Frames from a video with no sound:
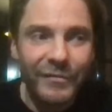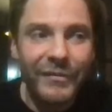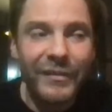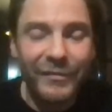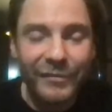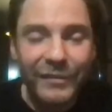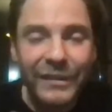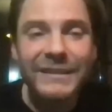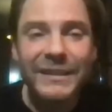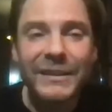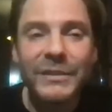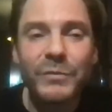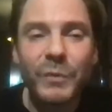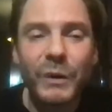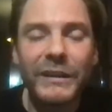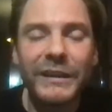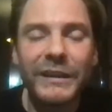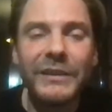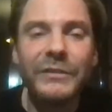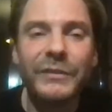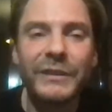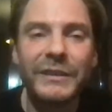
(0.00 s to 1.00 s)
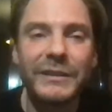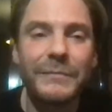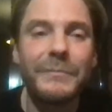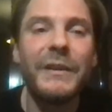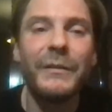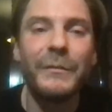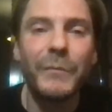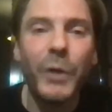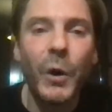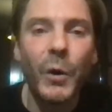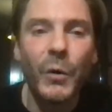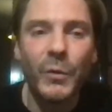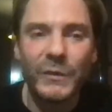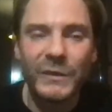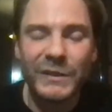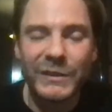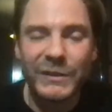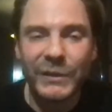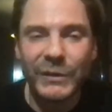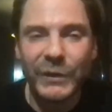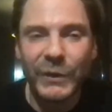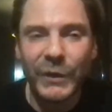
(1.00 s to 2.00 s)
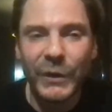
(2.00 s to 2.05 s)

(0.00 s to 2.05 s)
this is what interests me the most.